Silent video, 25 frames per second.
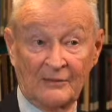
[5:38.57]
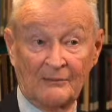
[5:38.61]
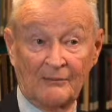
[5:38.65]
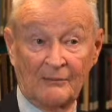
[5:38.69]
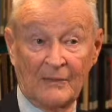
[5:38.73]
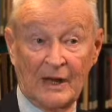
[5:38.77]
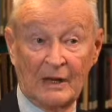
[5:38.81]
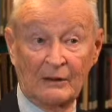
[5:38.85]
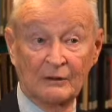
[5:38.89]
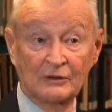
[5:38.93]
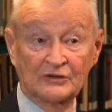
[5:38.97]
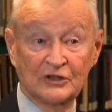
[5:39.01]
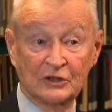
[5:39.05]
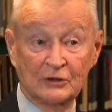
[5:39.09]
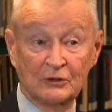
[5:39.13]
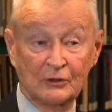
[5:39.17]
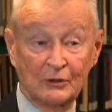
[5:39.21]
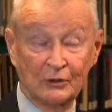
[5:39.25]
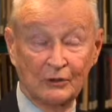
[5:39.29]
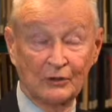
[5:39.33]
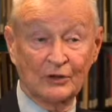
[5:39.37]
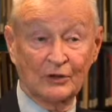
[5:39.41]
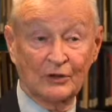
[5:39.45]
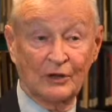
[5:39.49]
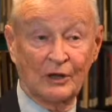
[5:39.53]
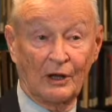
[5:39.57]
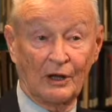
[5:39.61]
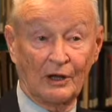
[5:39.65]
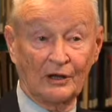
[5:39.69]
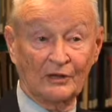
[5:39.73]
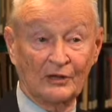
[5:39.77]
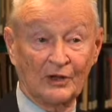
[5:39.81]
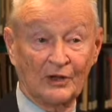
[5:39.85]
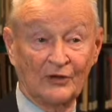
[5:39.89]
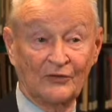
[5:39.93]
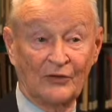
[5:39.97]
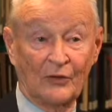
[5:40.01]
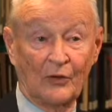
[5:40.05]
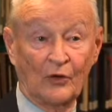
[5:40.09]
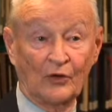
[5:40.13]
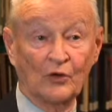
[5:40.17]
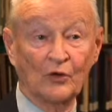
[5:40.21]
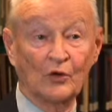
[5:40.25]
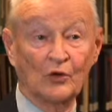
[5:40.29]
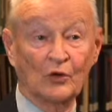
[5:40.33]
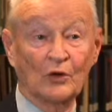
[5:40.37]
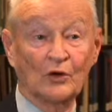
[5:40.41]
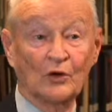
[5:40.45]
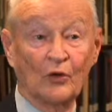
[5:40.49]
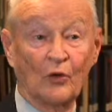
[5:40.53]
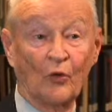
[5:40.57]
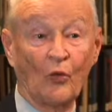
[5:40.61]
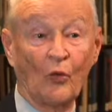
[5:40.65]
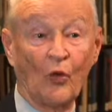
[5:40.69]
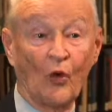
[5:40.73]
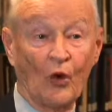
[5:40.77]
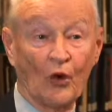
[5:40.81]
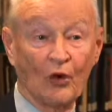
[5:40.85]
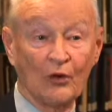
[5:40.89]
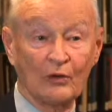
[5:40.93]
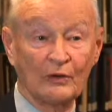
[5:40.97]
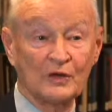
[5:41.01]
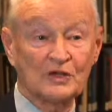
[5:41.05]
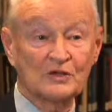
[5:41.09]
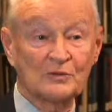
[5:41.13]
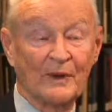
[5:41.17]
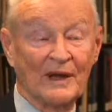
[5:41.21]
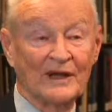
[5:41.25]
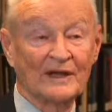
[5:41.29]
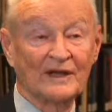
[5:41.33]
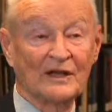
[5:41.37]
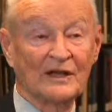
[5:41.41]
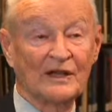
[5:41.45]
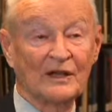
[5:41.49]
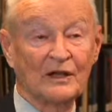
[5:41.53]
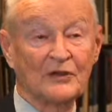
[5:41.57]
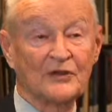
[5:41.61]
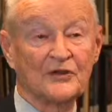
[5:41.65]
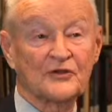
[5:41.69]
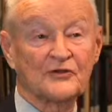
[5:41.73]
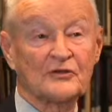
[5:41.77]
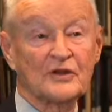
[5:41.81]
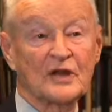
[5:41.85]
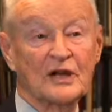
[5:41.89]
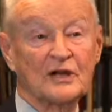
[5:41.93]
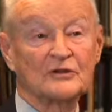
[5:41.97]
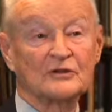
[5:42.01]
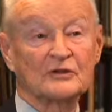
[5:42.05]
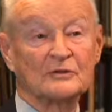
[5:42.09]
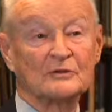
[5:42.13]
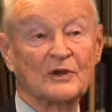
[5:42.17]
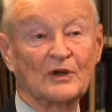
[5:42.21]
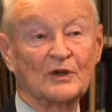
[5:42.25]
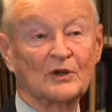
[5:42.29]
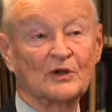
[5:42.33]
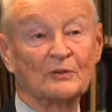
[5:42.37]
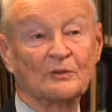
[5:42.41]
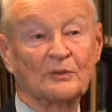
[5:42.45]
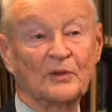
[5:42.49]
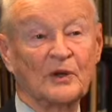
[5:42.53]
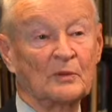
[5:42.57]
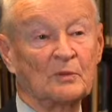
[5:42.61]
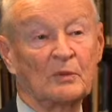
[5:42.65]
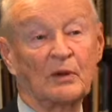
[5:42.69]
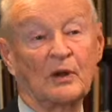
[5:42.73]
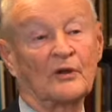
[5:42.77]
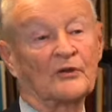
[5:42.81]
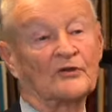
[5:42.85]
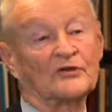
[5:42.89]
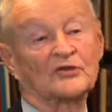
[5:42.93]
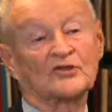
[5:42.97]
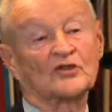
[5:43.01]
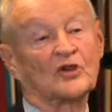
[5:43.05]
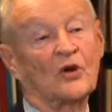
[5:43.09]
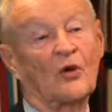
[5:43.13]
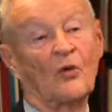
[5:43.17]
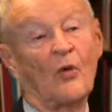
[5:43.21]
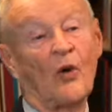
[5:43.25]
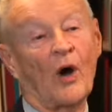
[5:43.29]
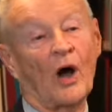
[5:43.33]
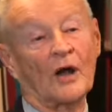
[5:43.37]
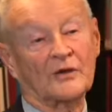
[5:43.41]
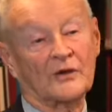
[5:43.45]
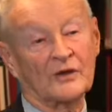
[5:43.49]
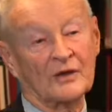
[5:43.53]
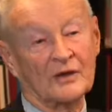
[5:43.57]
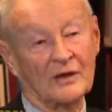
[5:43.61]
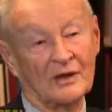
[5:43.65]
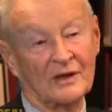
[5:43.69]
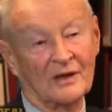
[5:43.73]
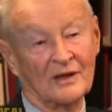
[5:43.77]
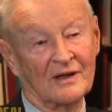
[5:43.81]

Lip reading: Mao Zedong talked of a nuclear war which might kill 300 million people, and so what?